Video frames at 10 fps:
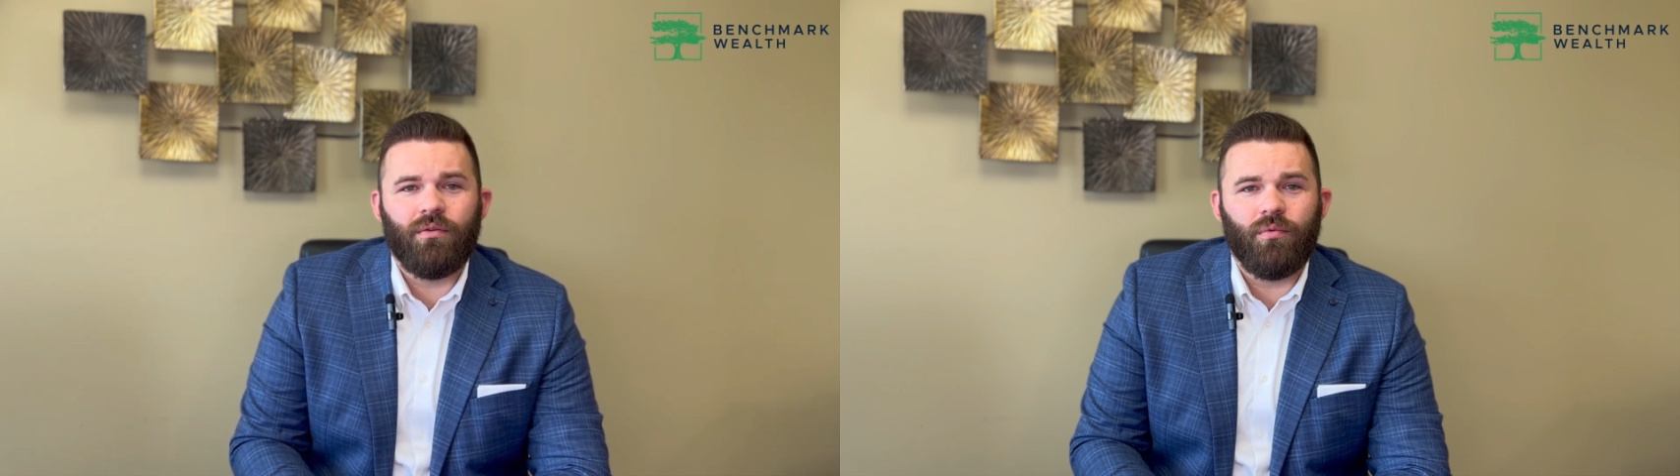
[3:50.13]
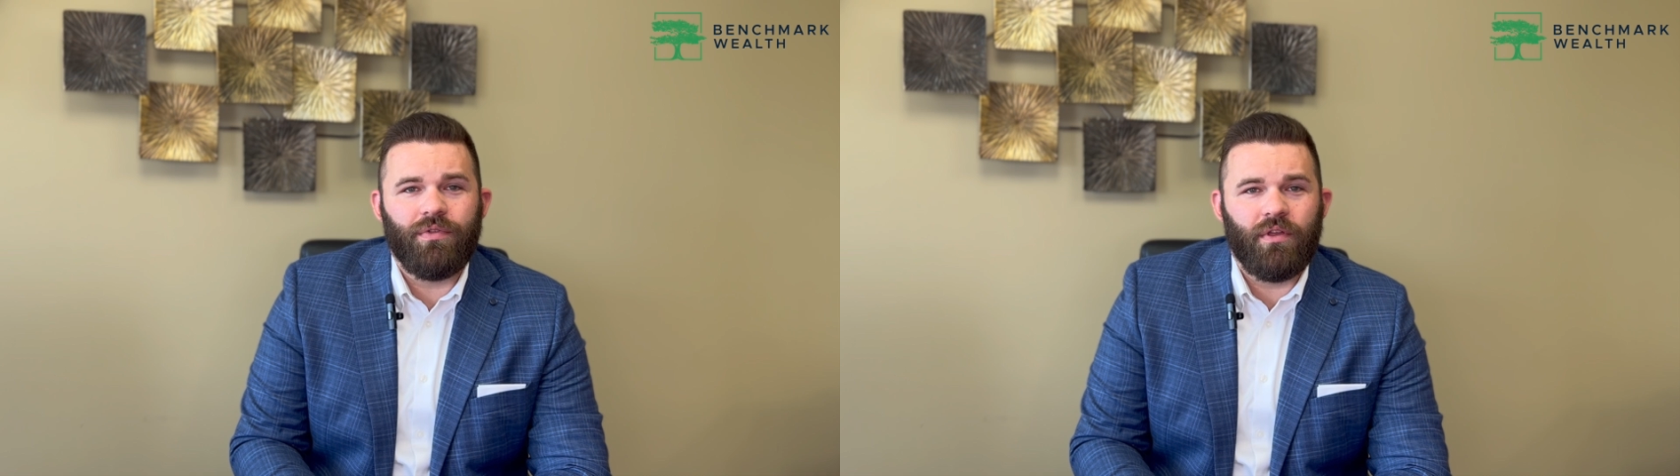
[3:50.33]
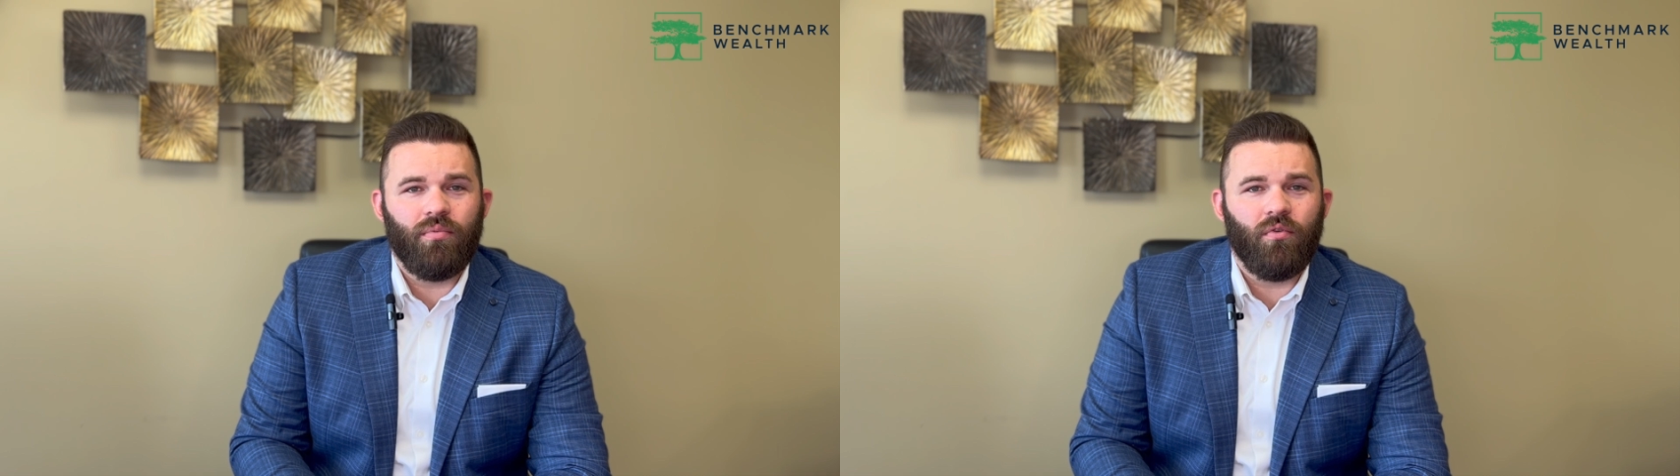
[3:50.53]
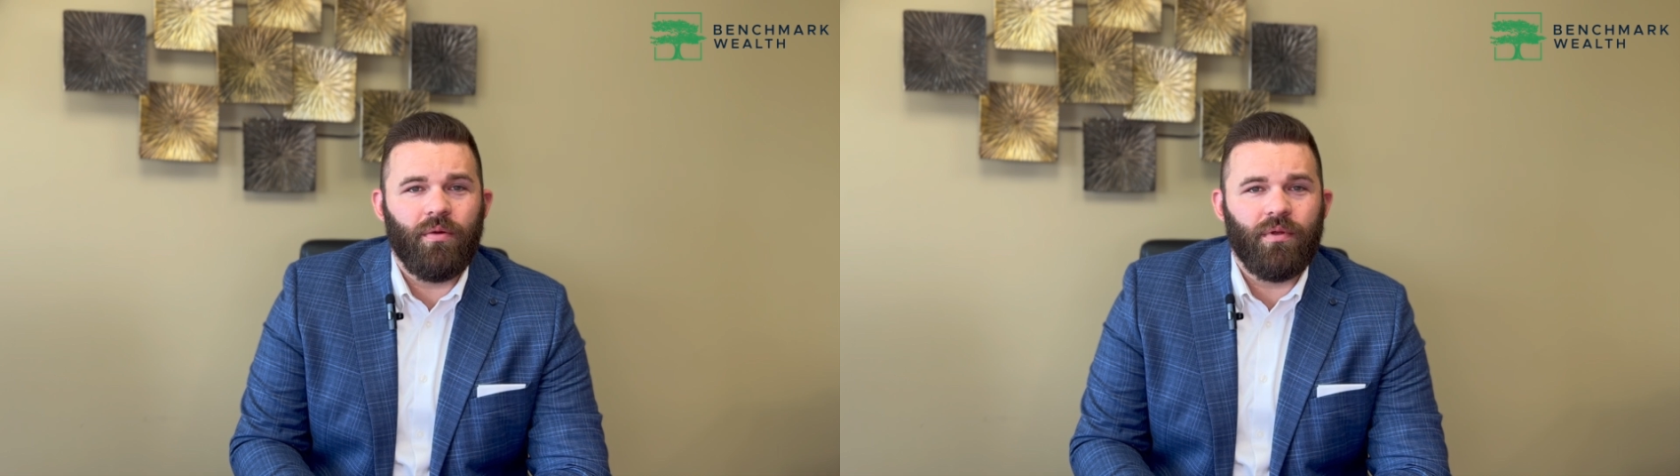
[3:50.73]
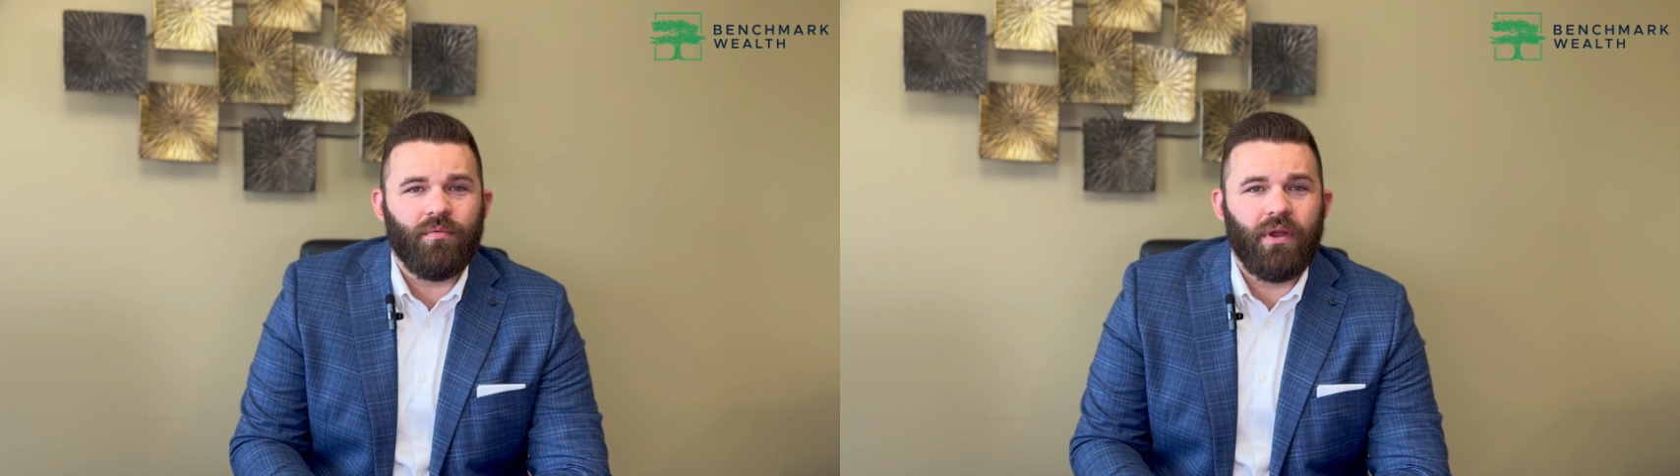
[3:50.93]
with the
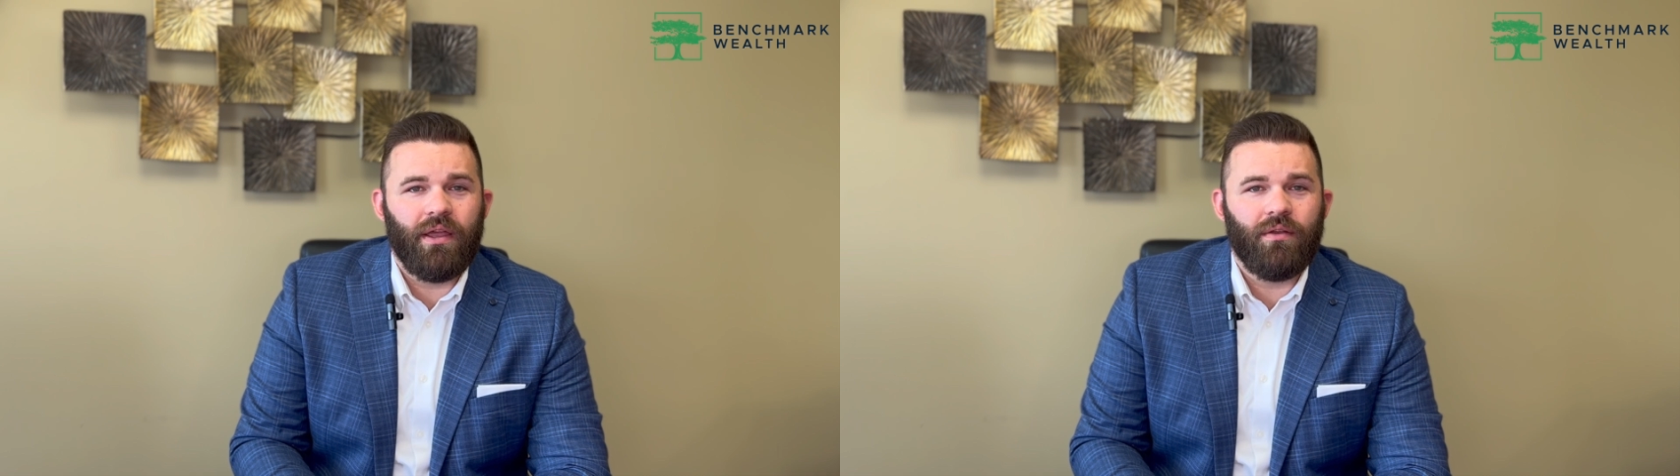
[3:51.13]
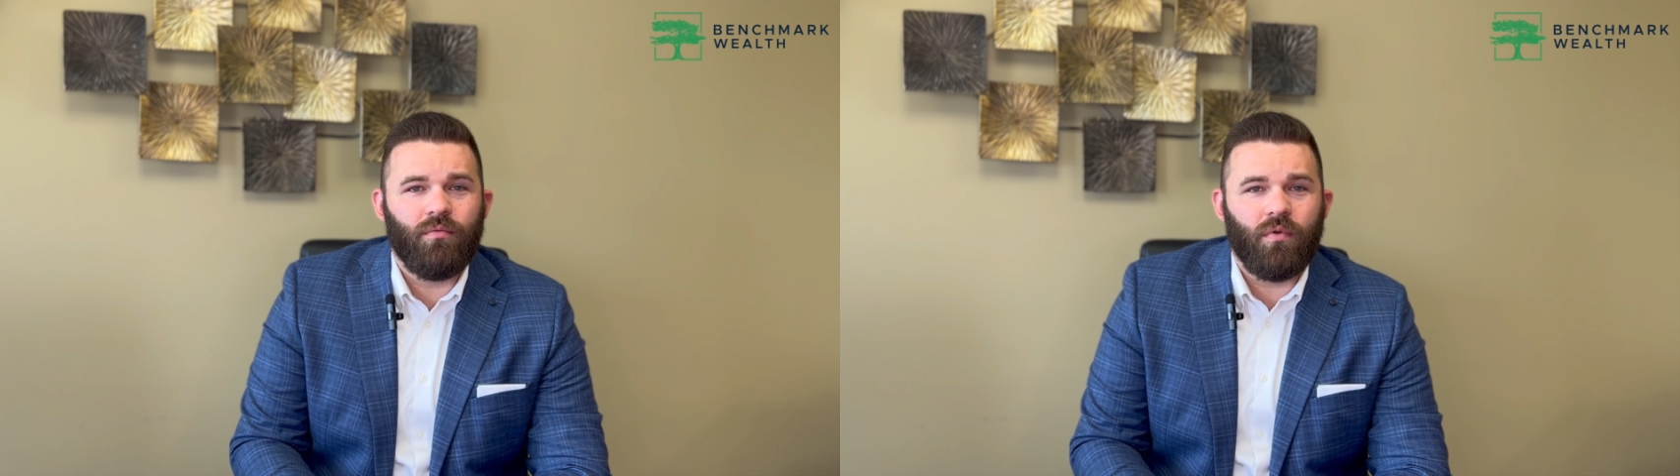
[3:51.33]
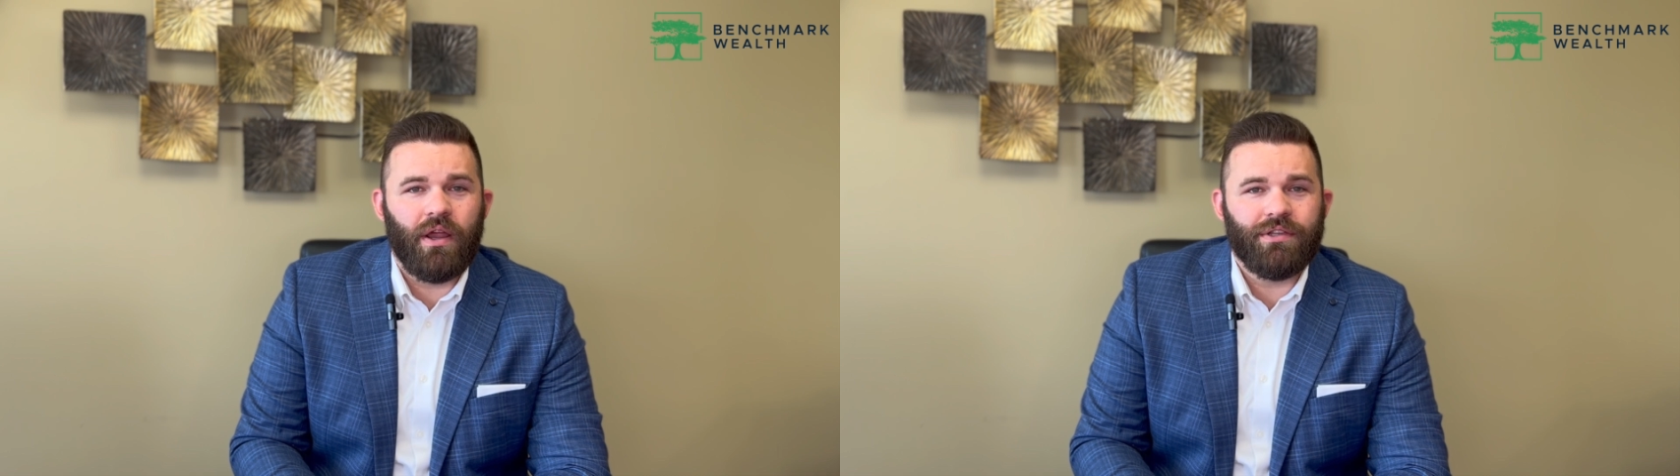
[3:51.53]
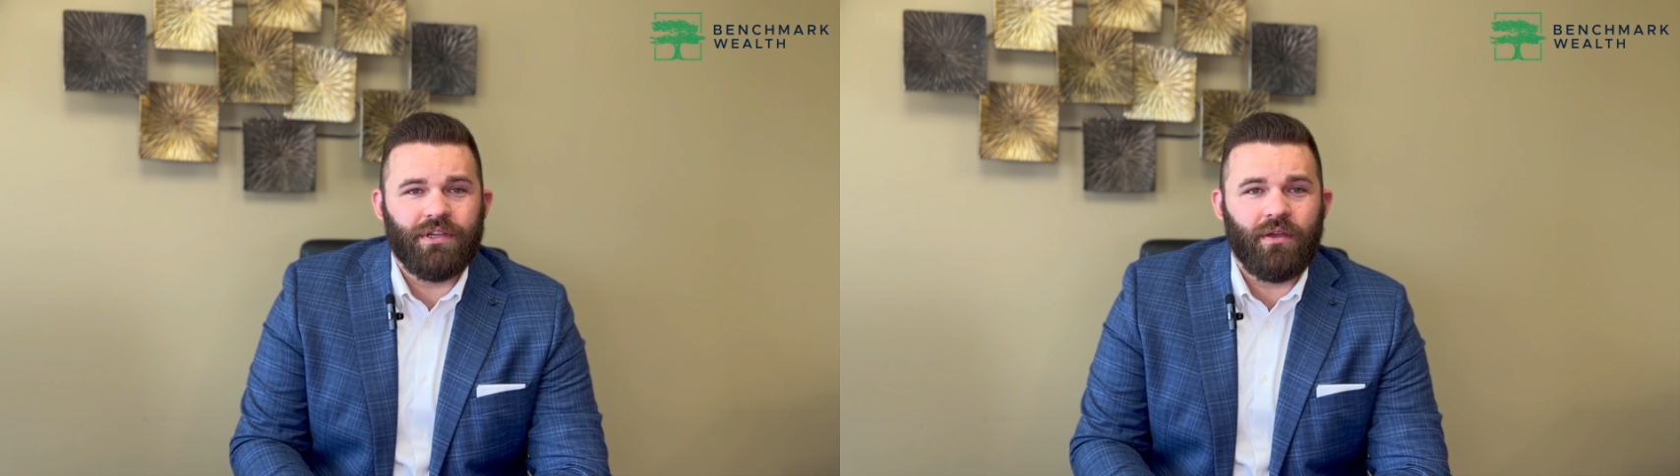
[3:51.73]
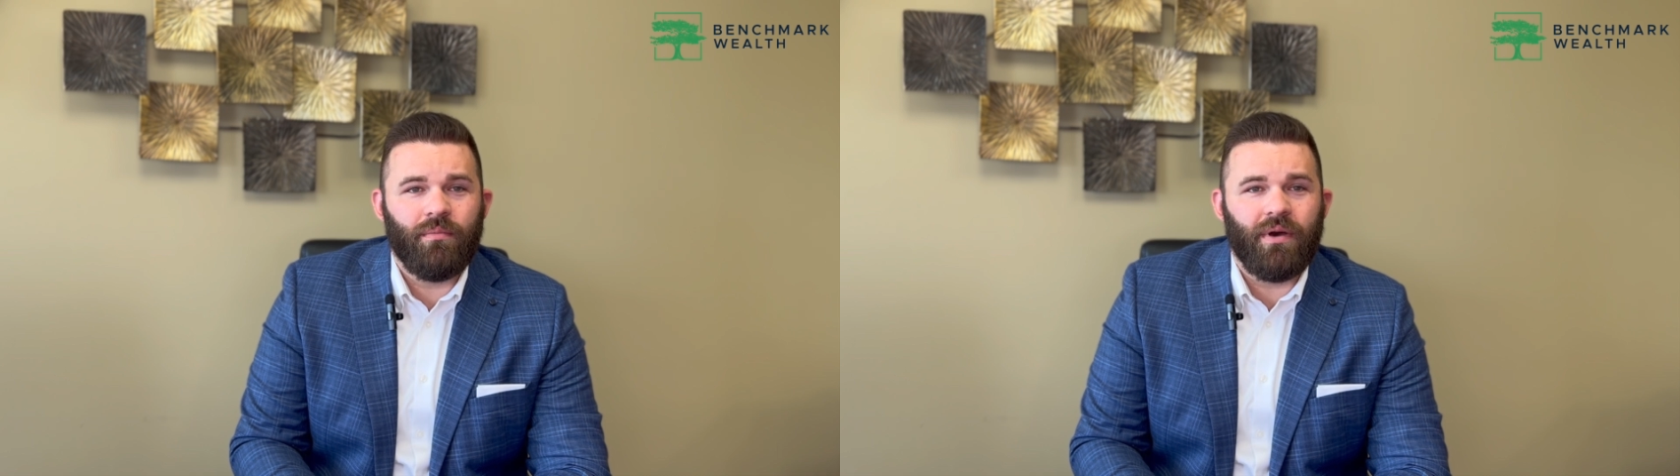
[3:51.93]
employment rate
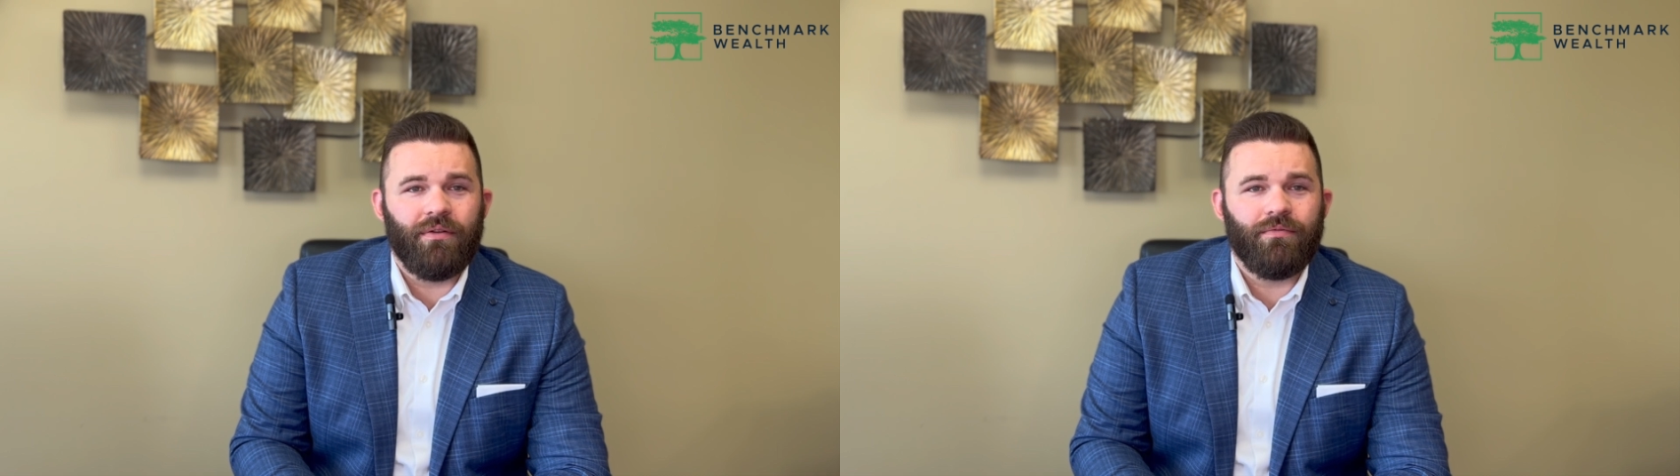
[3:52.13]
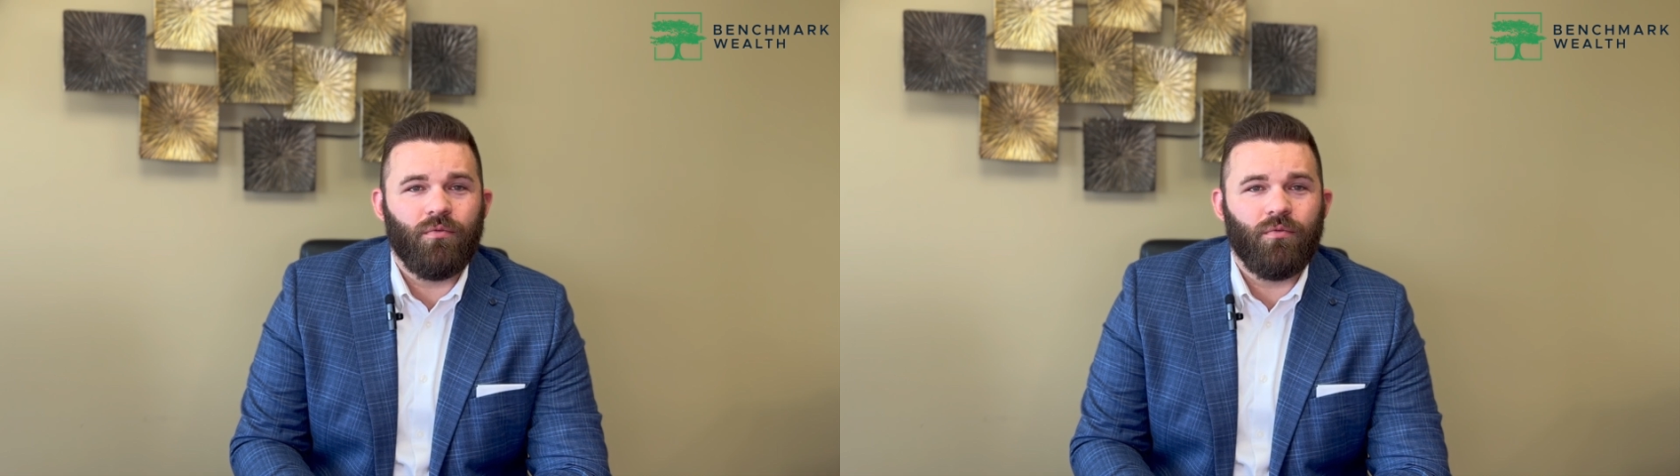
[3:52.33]
rising by